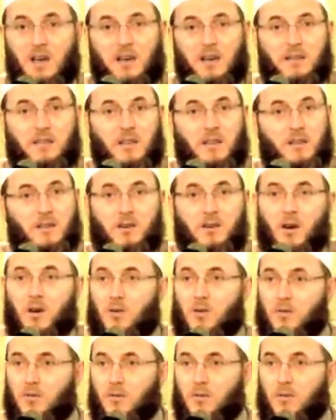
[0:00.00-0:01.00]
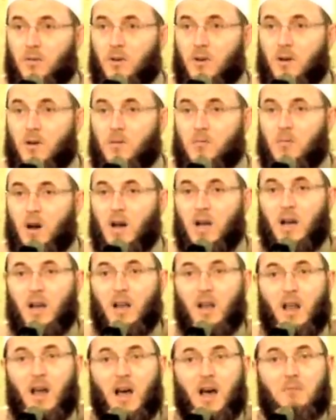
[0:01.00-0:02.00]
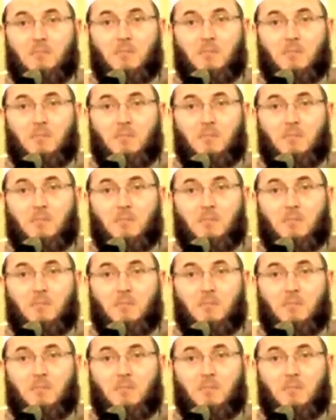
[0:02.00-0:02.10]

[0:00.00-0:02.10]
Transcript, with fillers: He said, No, by Allah,